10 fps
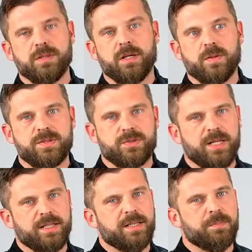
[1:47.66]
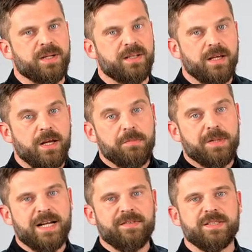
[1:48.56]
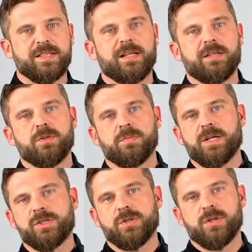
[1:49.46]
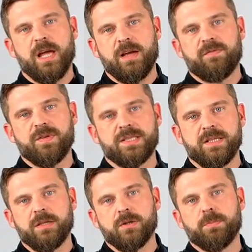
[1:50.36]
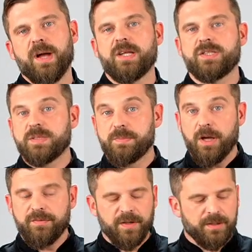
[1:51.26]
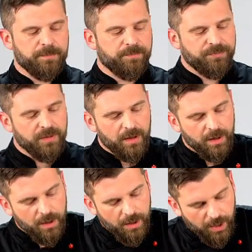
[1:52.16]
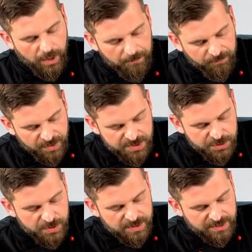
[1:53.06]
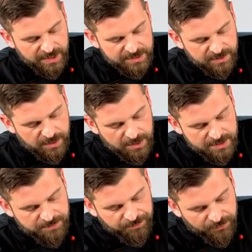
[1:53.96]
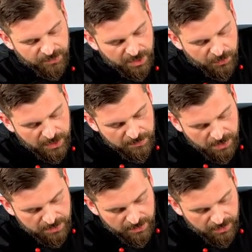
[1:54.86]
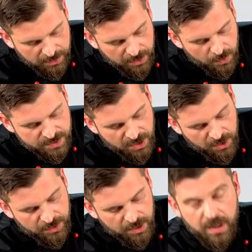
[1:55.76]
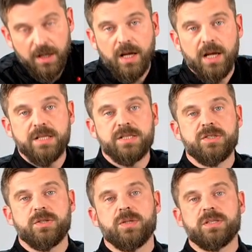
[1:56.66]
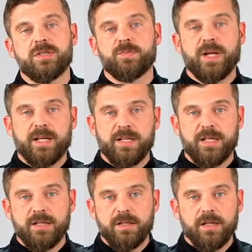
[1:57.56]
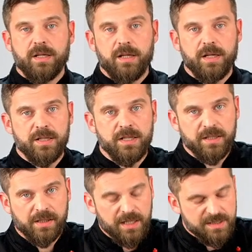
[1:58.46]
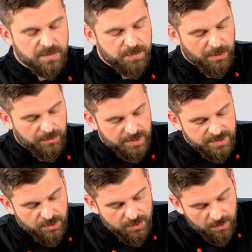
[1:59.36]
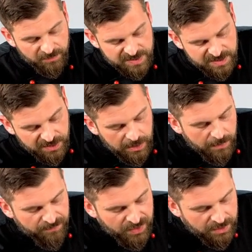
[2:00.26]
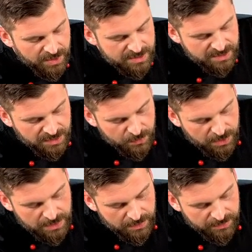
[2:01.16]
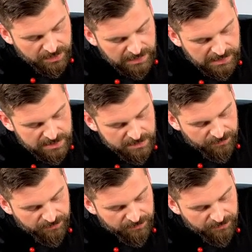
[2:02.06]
go straight in the bin, but after that, you'll make sure every single batch is perfect. There's two indicator lights. The green one goes on as soon as you plug it in. It indicates that the power is on, obviously. There's another one, the heat